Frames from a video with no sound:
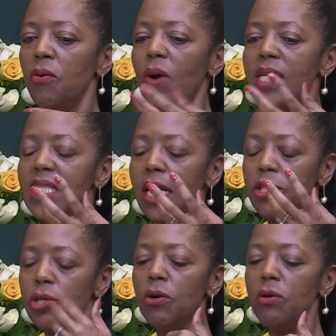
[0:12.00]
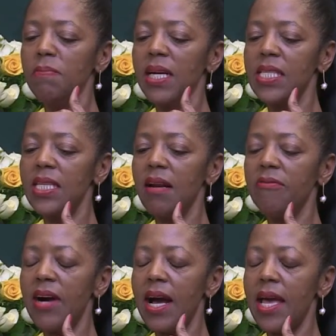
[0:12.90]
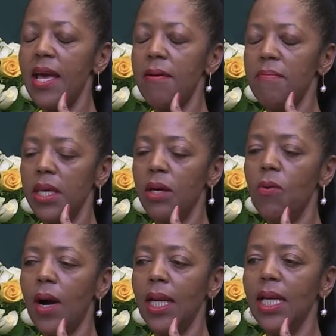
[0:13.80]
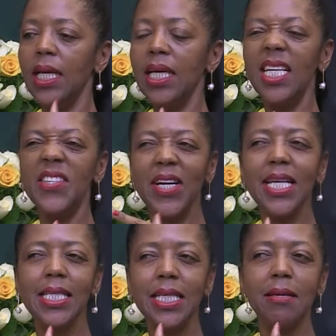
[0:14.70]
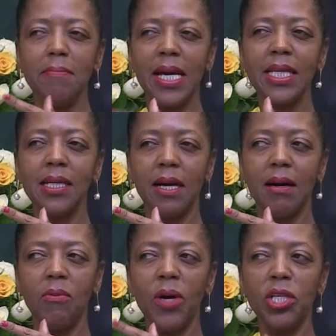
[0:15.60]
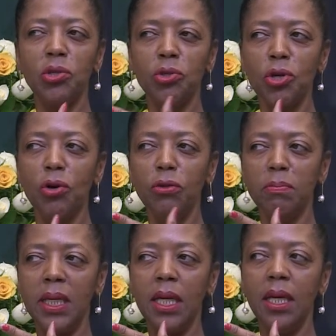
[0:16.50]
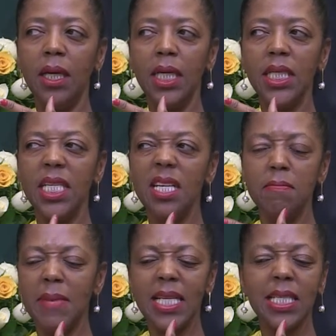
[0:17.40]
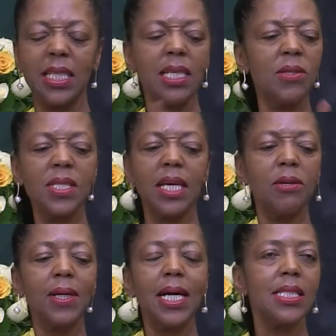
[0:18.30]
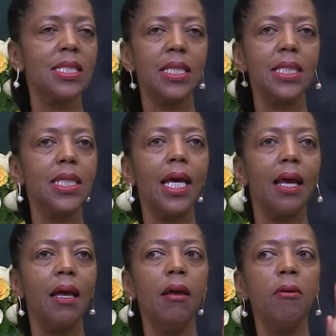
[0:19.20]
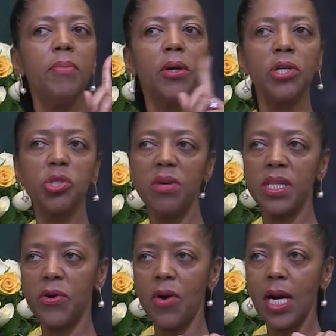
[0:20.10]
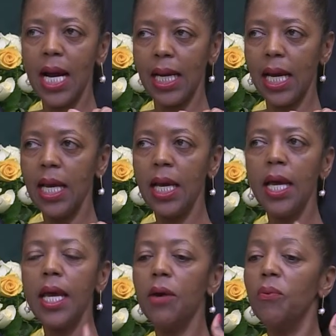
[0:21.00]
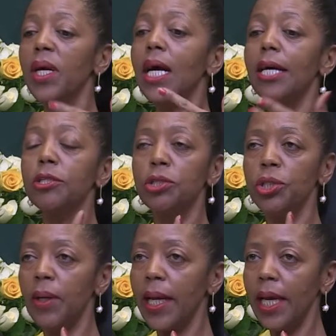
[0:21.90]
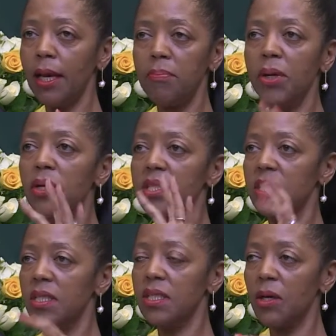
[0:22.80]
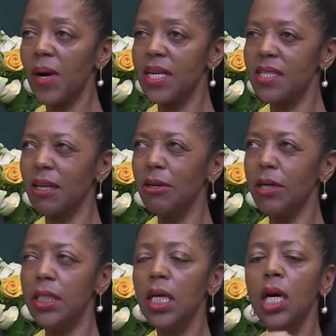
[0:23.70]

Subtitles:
once I told myself I am equal, it really didn't matter what you told me. It didn't matter that you said you can't sit here because you are the wrong color. We can't do your hair because this is a white salon.